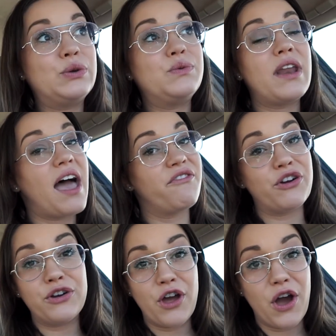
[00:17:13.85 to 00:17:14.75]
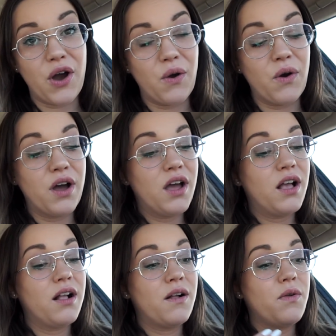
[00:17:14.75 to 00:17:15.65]
You never know
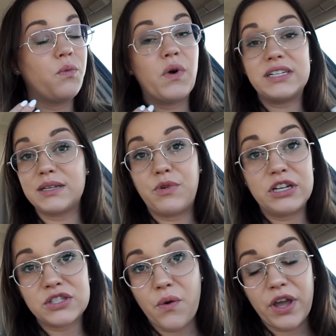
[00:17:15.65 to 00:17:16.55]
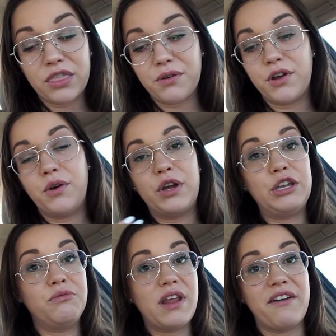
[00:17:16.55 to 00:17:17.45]
what someone is going through.
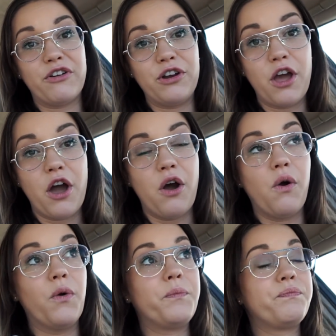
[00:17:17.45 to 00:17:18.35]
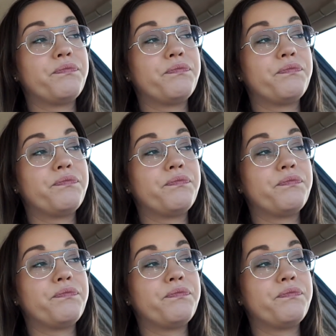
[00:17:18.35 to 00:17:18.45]
You never know